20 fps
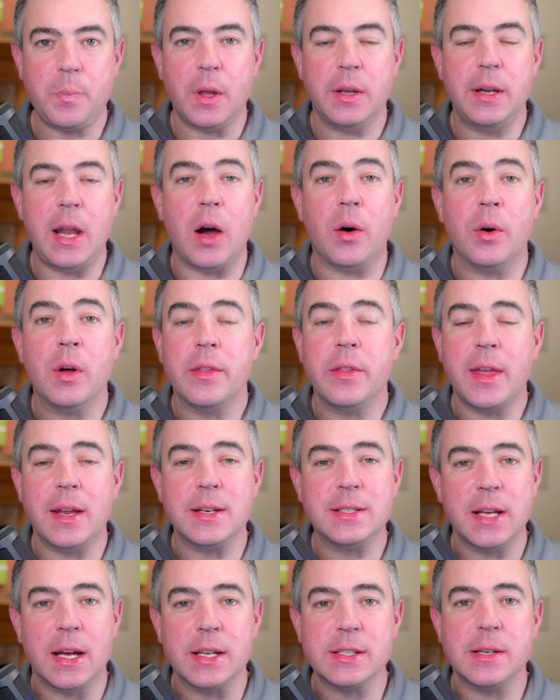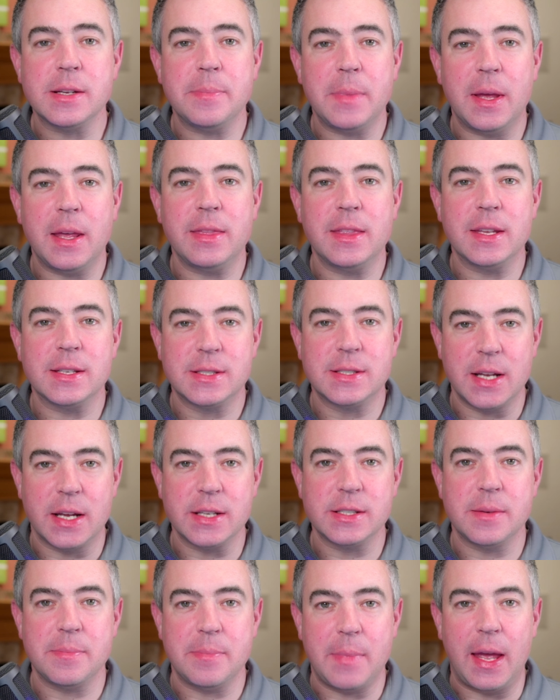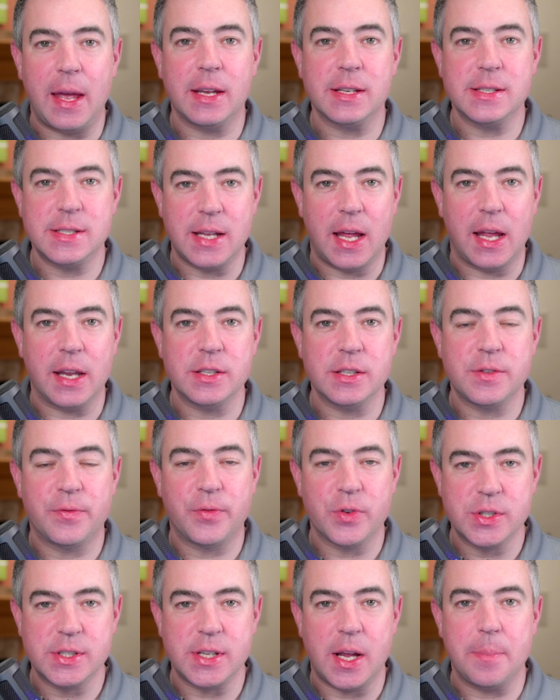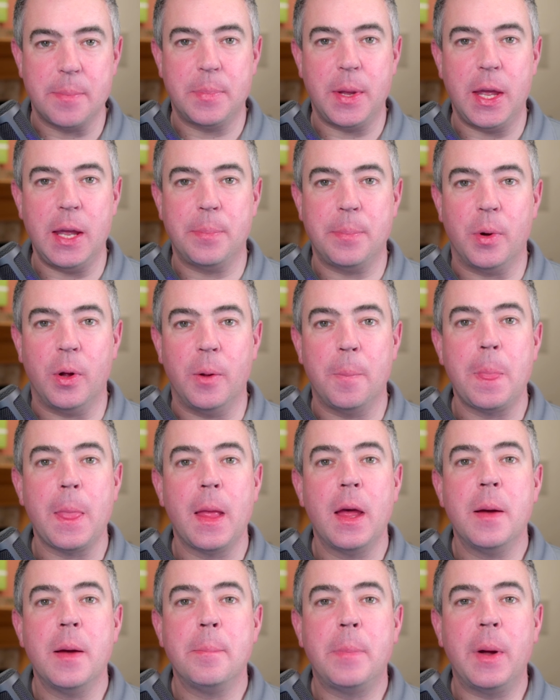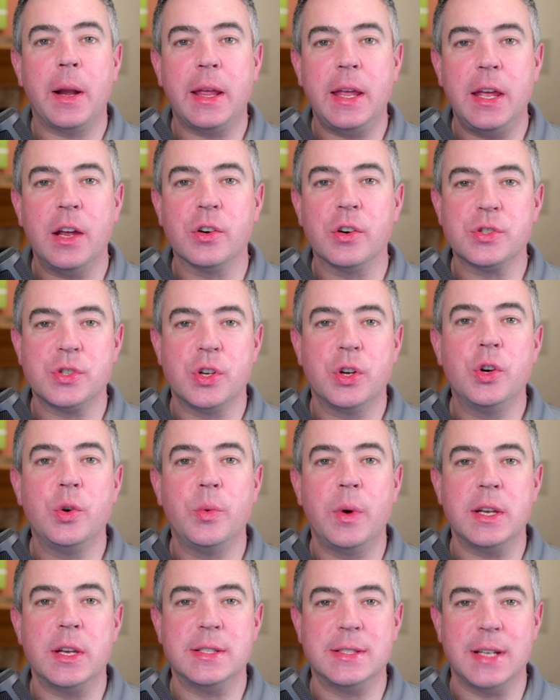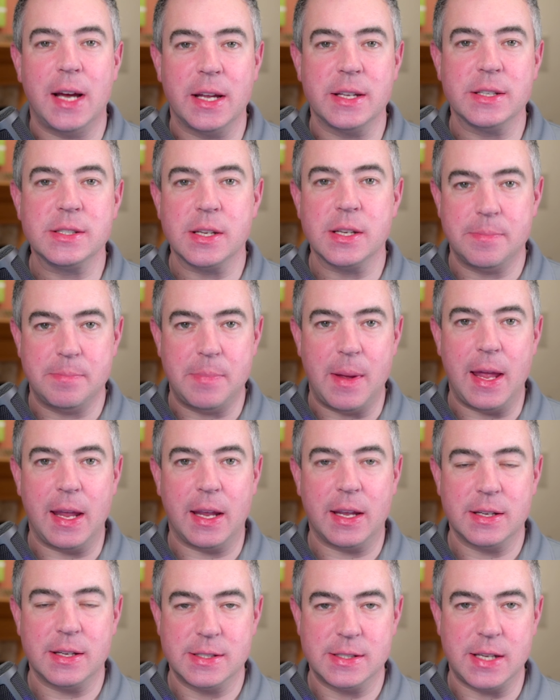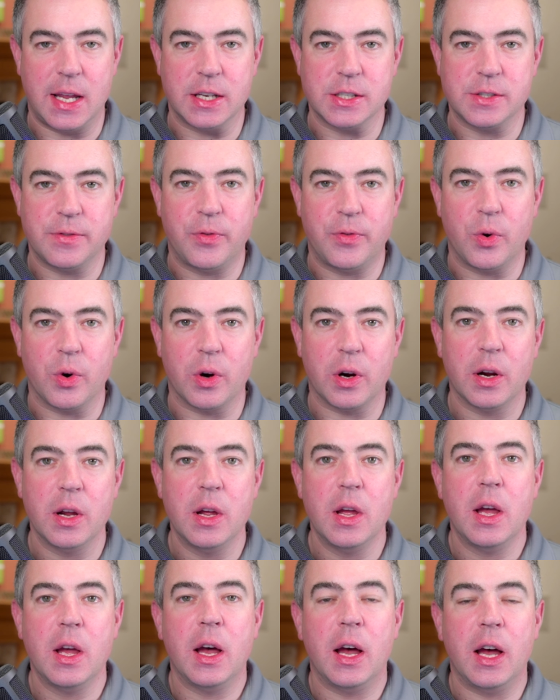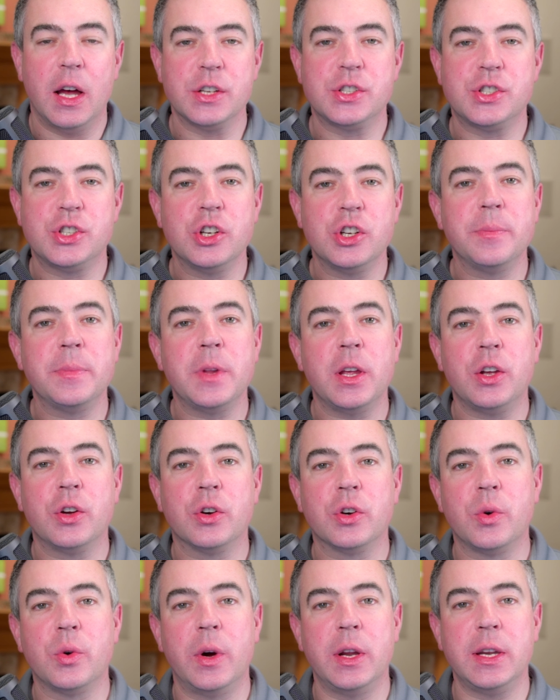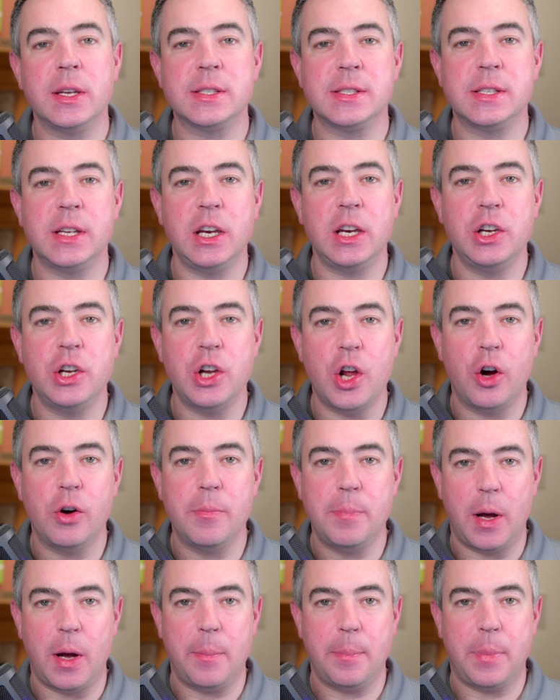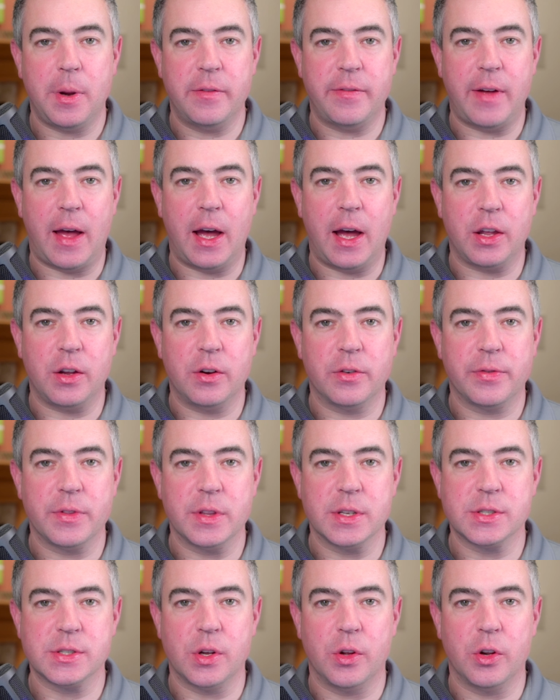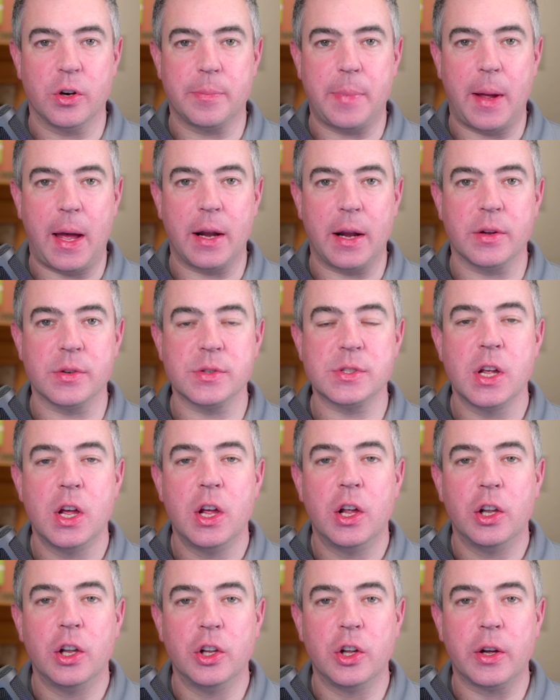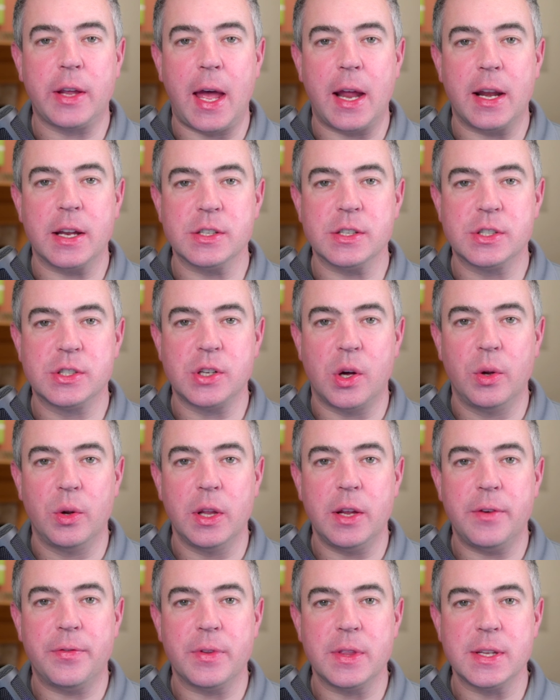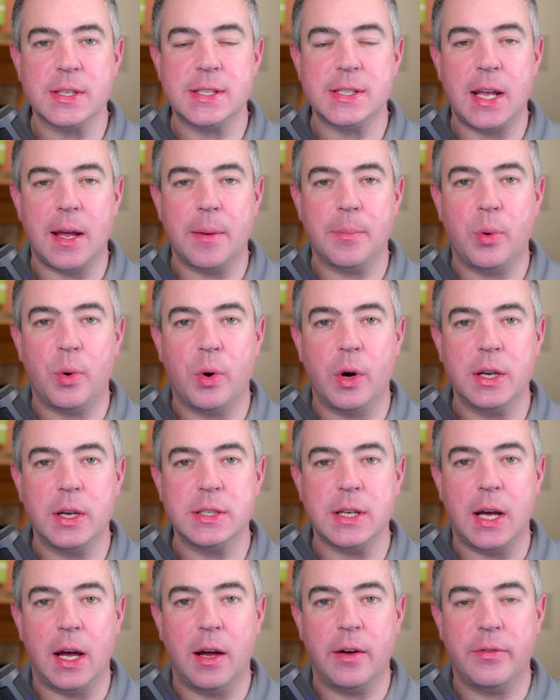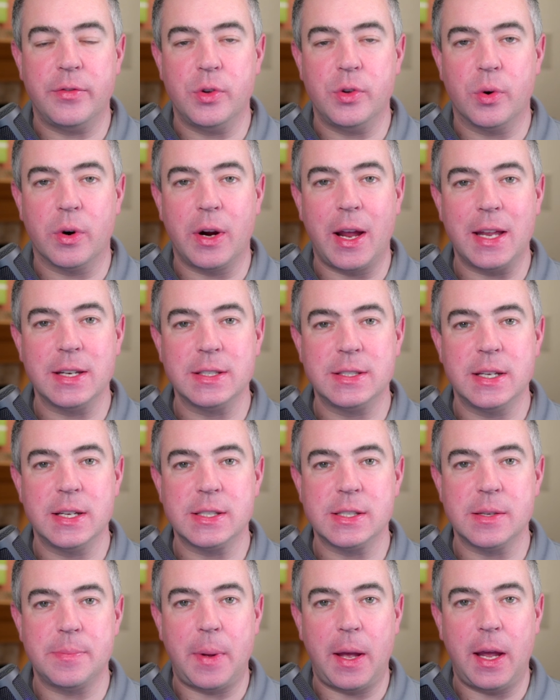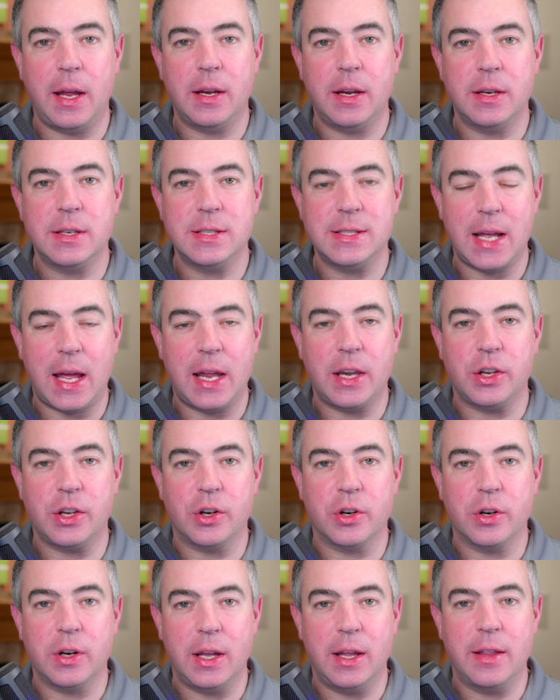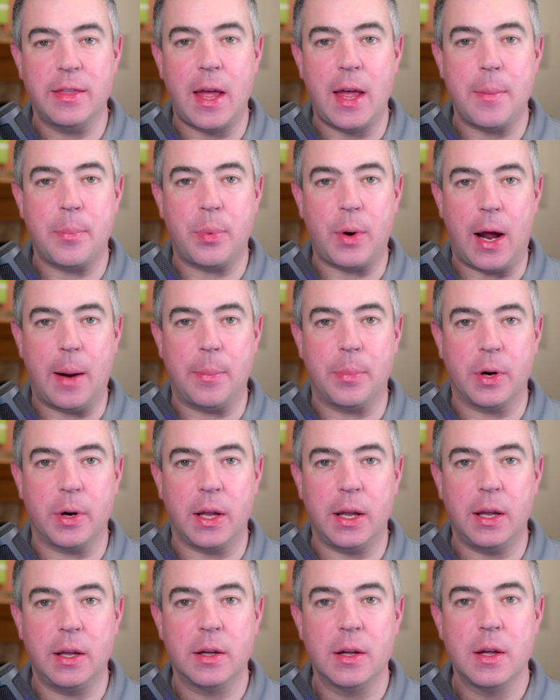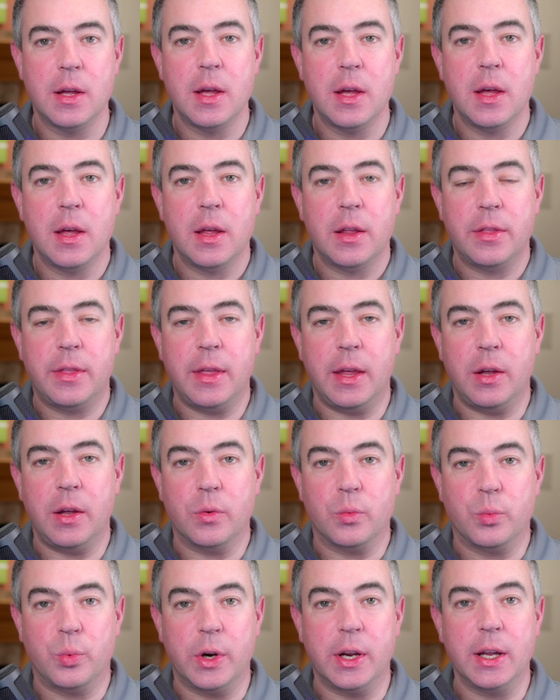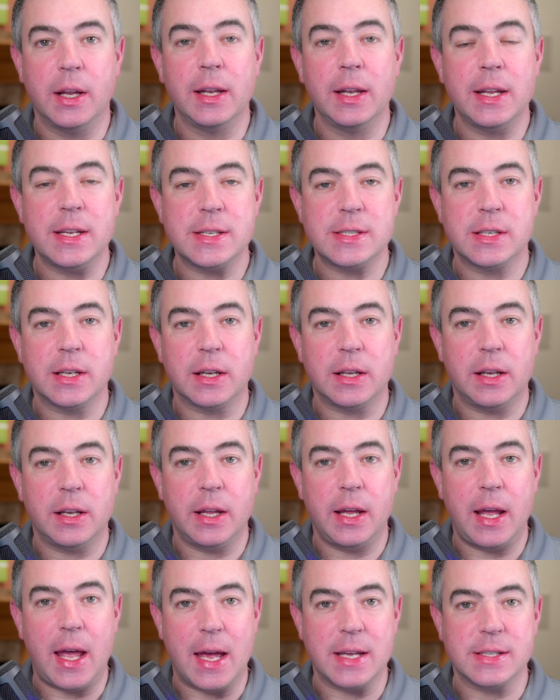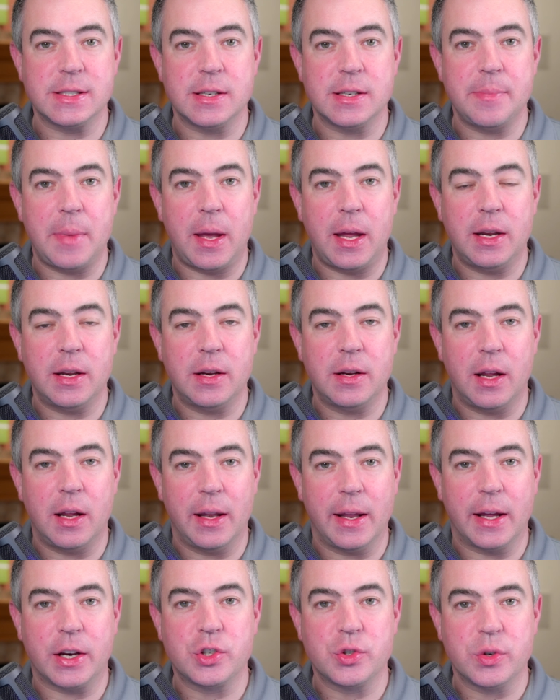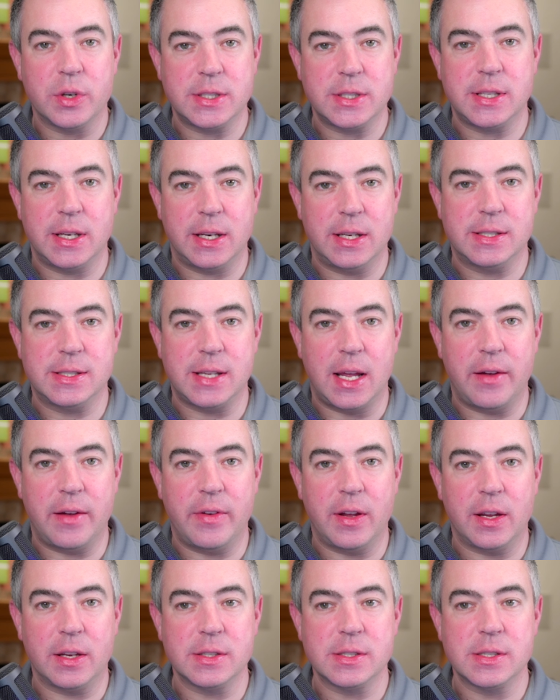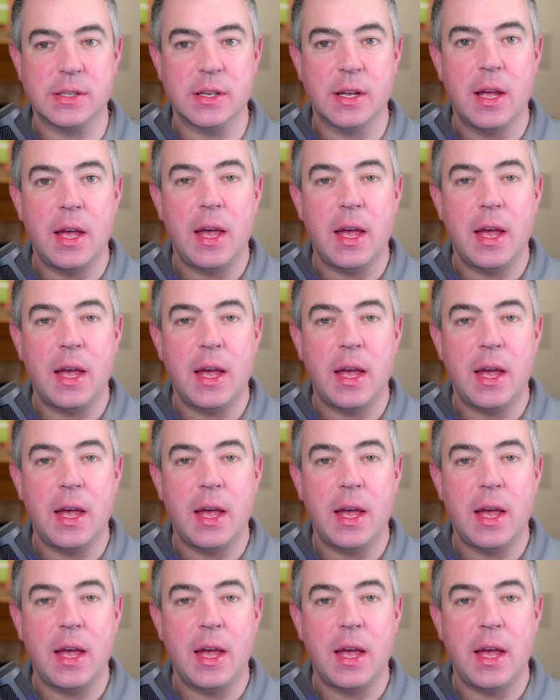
Now, that doesn't mean this doesn't make sense for some people, but here's who it does make sense for. Assume that you're going to see no bump in value from the solar panels. Look at it solely from the standpoint of your anticipated tenure in that property, the realistically estimated electricity savings,